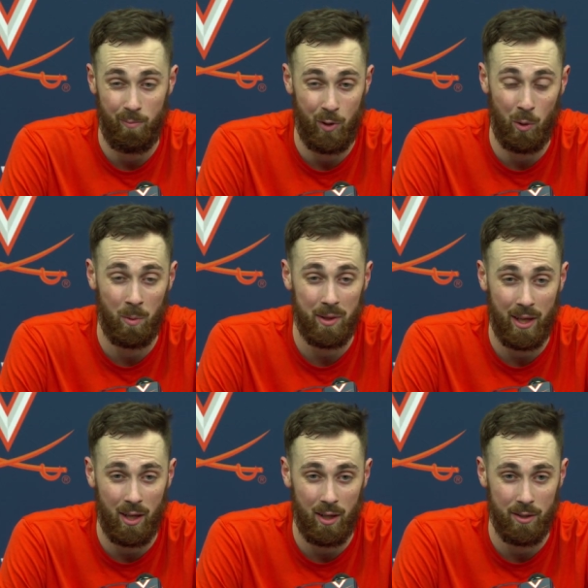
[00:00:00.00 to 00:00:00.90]
doing what
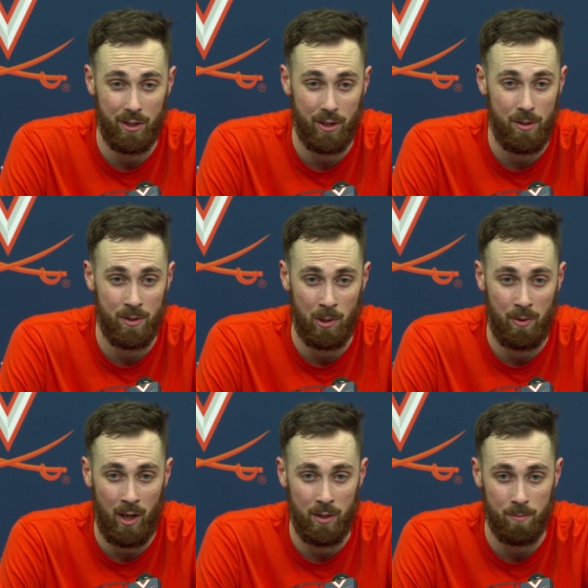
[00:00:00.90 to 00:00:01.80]
the Syracuse
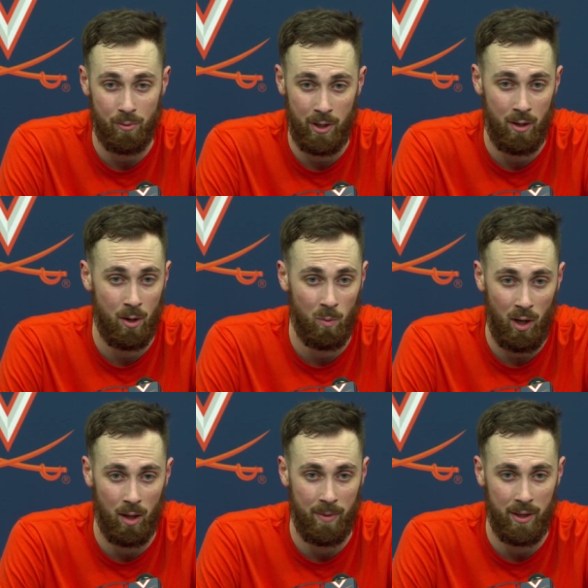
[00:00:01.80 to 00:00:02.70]
zone does pretty darn
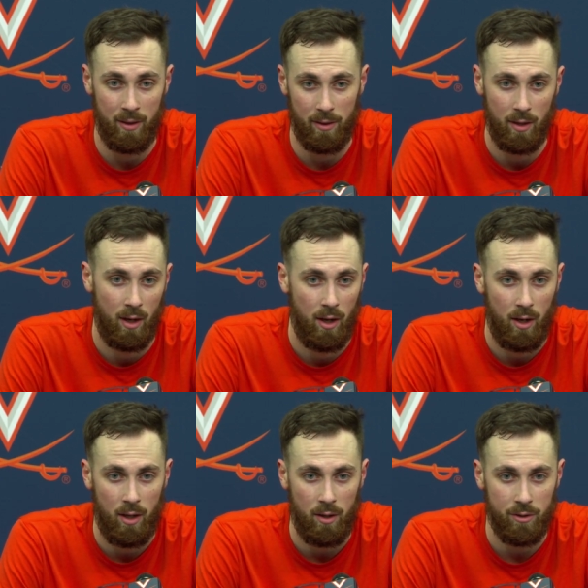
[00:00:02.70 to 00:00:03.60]
well. I mean
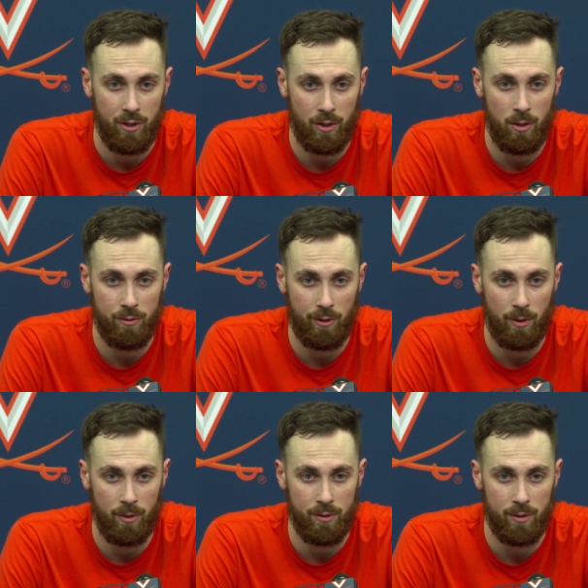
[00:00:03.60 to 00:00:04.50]
Syracuse
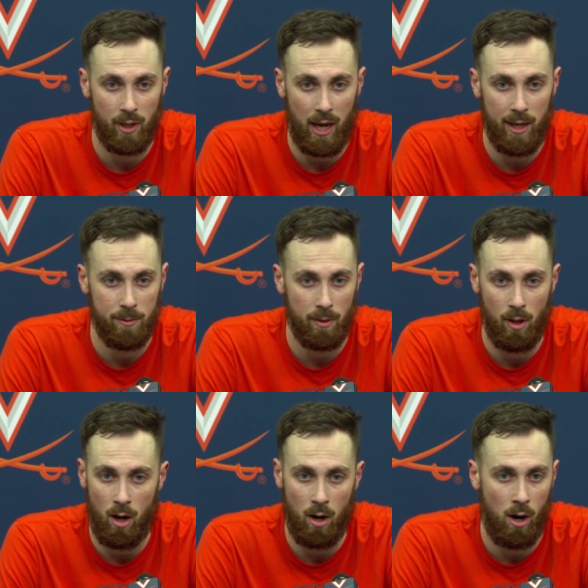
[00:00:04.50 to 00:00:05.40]
recruits guys with
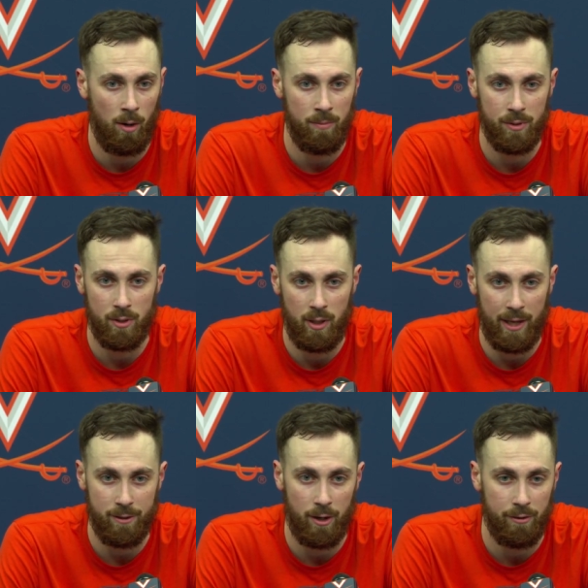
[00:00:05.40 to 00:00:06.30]
long arms, and
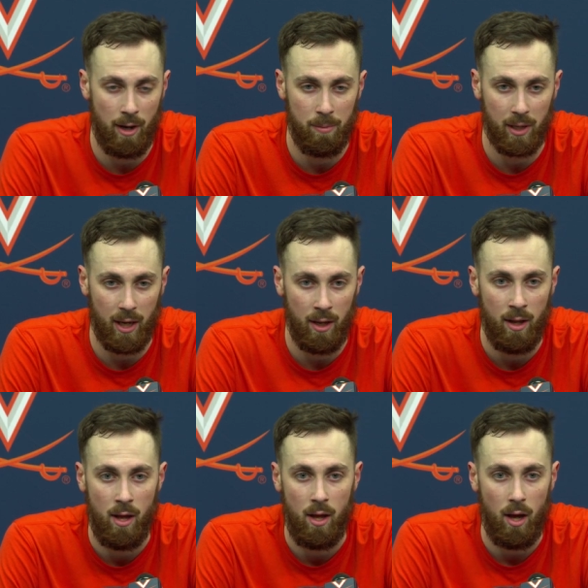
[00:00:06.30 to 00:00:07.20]
that's hard to replicate.
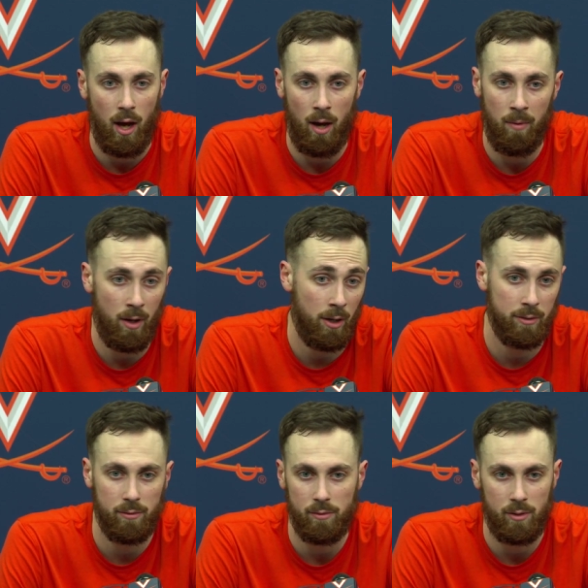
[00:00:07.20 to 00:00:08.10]
Uh, but our
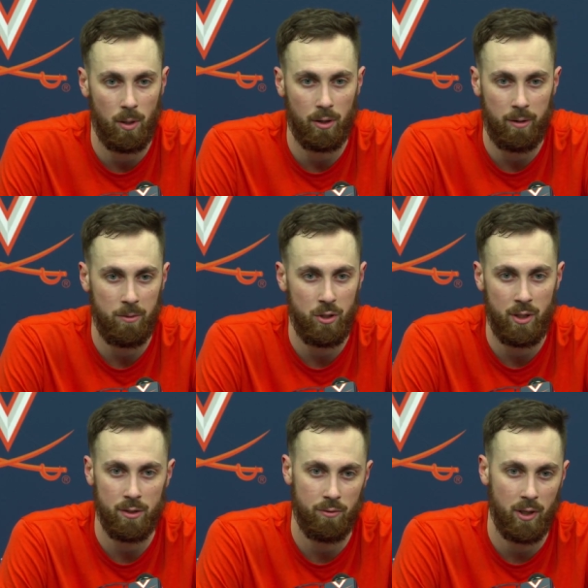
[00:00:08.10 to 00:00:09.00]
you know Green Machine
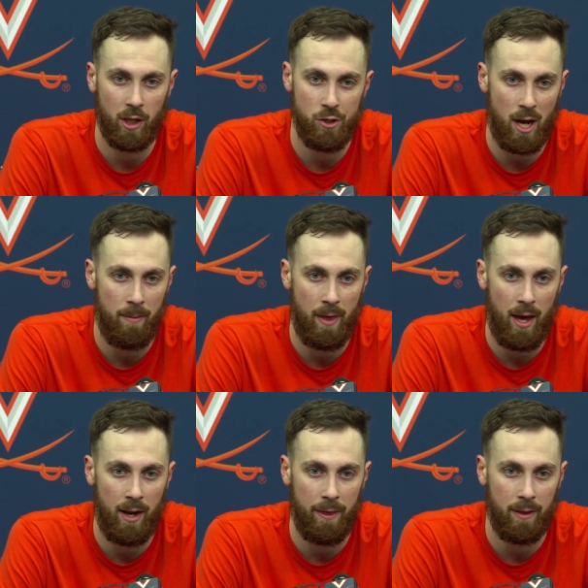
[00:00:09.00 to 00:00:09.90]
does a really good job of
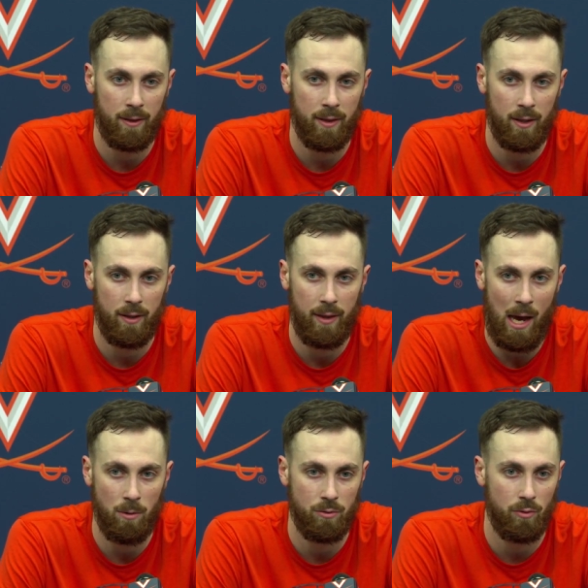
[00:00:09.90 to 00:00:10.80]
that, and I think that
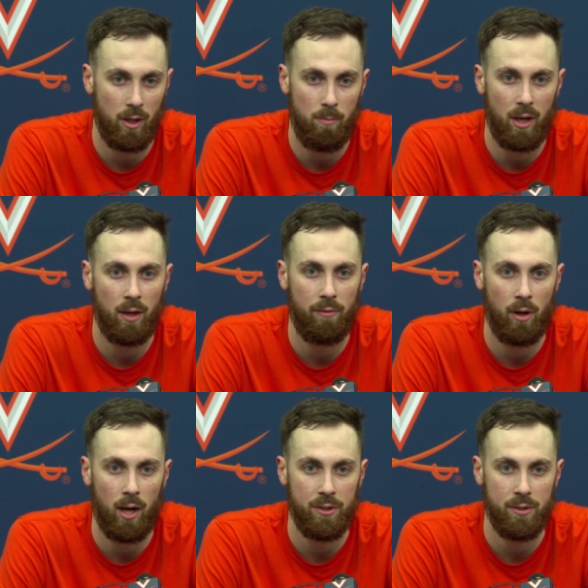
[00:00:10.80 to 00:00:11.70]
that was really big for
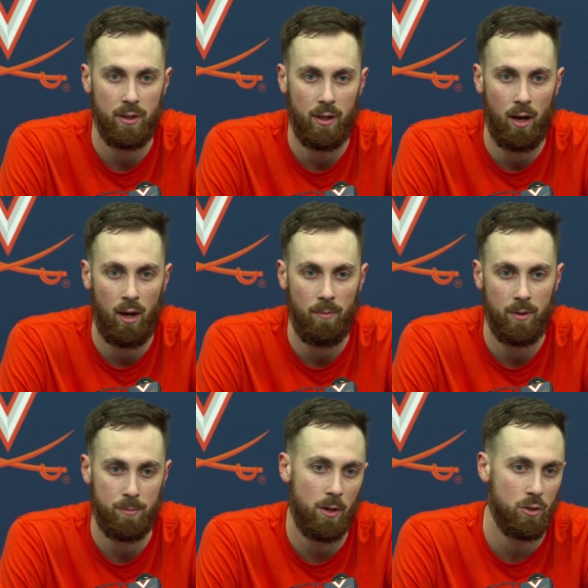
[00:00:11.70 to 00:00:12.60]
us, um,
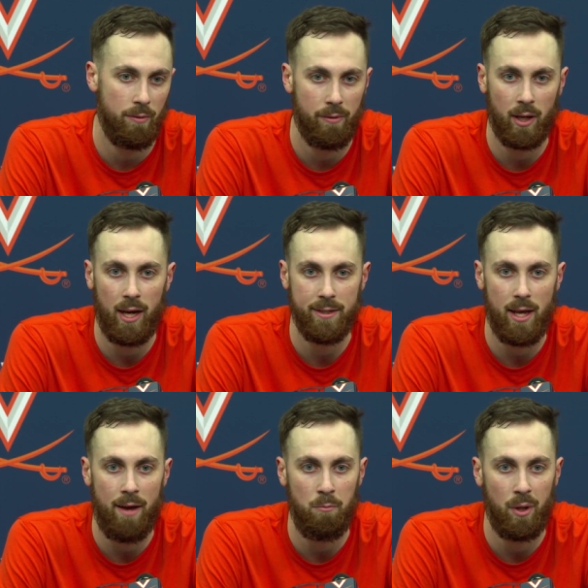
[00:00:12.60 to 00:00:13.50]
especially for the guys
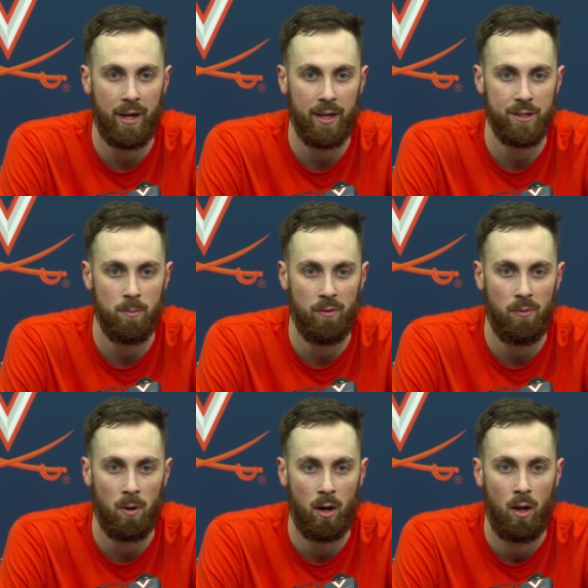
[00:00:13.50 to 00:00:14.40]
that haven't played against it
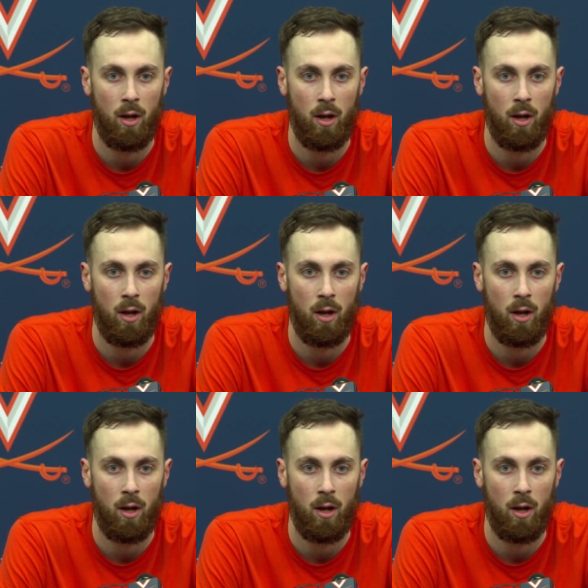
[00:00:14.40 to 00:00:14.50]
before,